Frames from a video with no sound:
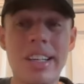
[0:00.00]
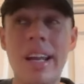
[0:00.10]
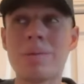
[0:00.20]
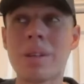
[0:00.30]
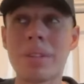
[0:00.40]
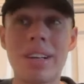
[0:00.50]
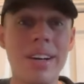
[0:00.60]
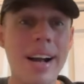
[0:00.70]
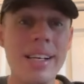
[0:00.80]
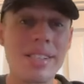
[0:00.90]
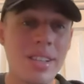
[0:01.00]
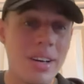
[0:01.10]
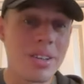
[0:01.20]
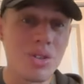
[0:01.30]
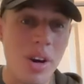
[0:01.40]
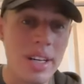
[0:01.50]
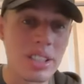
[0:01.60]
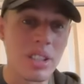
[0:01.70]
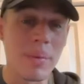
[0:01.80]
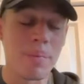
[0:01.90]
keep some of their guys
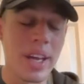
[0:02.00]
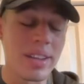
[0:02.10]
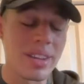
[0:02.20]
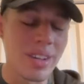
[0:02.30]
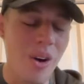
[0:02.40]
that